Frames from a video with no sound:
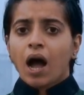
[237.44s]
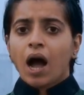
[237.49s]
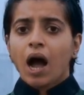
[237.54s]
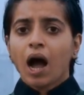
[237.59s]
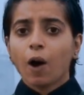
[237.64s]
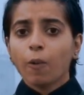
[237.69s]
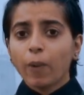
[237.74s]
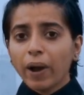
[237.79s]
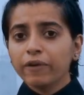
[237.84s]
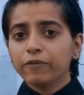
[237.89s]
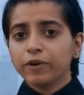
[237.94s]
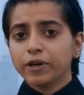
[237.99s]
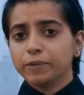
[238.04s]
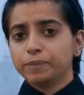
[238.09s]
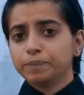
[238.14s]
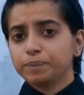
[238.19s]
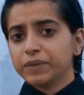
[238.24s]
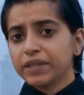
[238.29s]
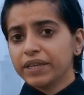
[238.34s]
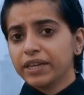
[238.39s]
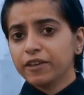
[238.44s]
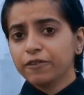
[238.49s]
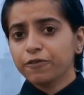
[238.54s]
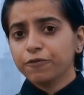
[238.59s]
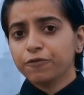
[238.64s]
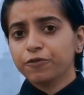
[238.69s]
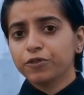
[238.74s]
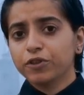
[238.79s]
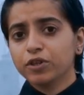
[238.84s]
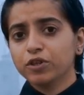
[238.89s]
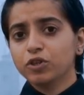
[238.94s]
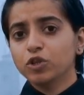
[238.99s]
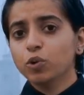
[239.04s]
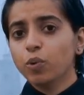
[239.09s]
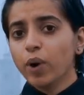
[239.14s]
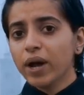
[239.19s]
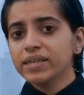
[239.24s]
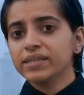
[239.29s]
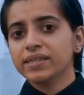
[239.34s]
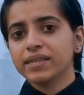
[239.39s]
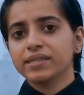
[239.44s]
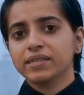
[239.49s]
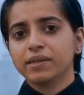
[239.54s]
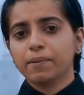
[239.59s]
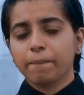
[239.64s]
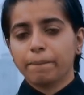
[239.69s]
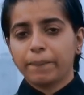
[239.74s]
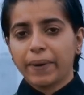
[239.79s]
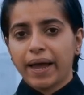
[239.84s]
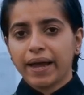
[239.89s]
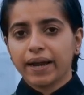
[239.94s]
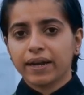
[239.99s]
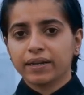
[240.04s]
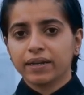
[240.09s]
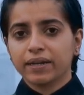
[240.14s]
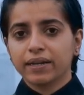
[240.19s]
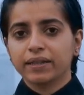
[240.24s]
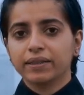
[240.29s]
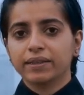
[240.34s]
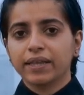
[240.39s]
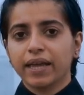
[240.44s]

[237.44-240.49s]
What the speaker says: However, if the US is impacted,